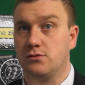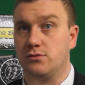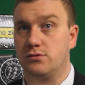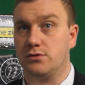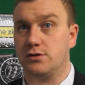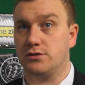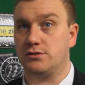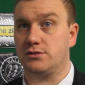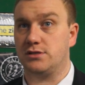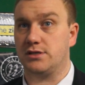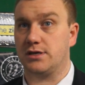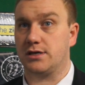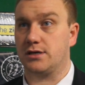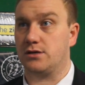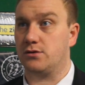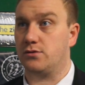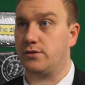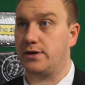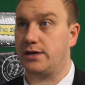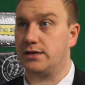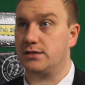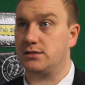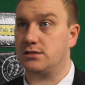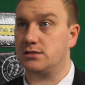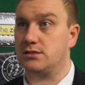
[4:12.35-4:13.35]
without taking
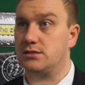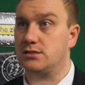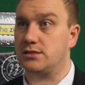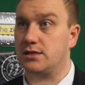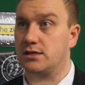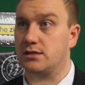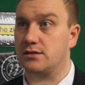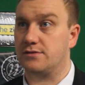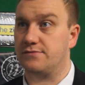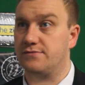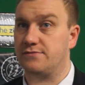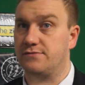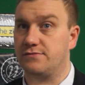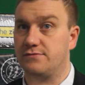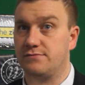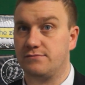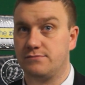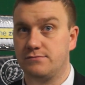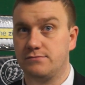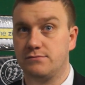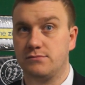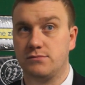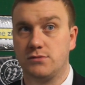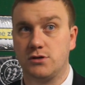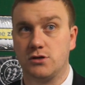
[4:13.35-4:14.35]
away his instinctive,
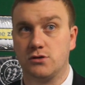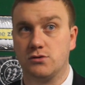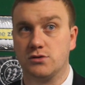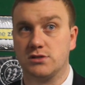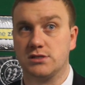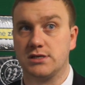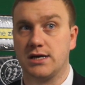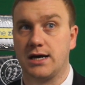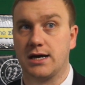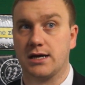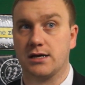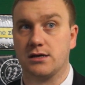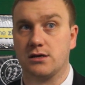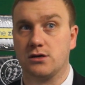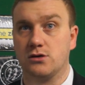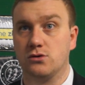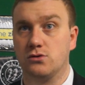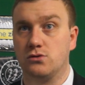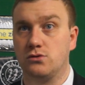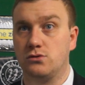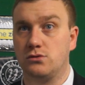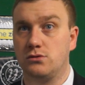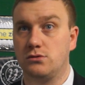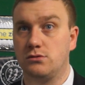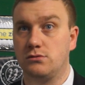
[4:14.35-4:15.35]
you know, attack and
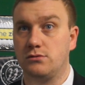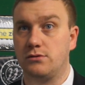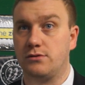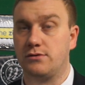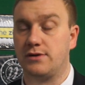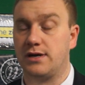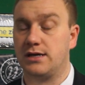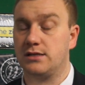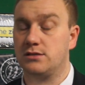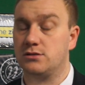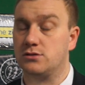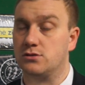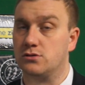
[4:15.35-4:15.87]
goal threat.